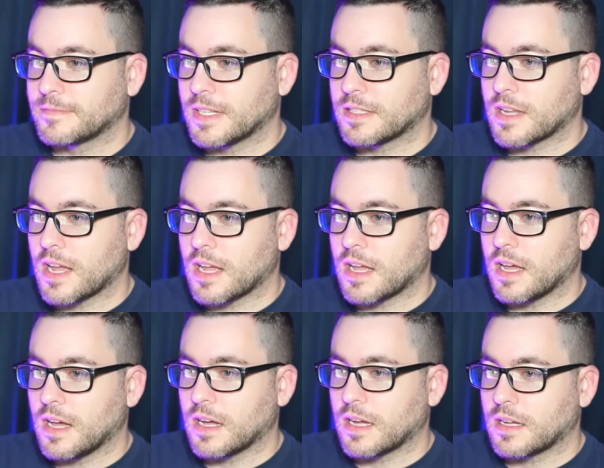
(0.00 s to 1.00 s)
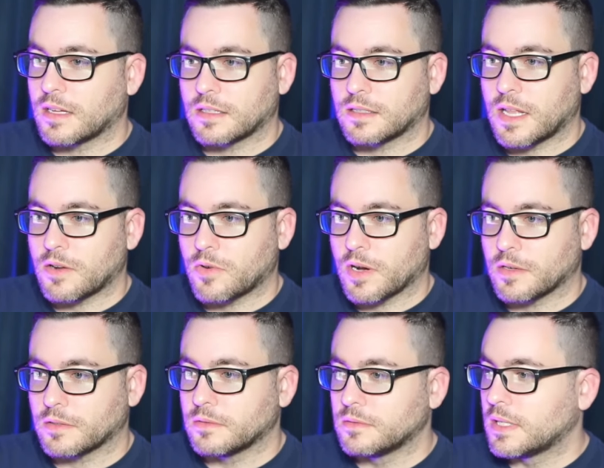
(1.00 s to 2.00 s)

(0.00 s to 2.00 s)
that's uh, Clown Crown.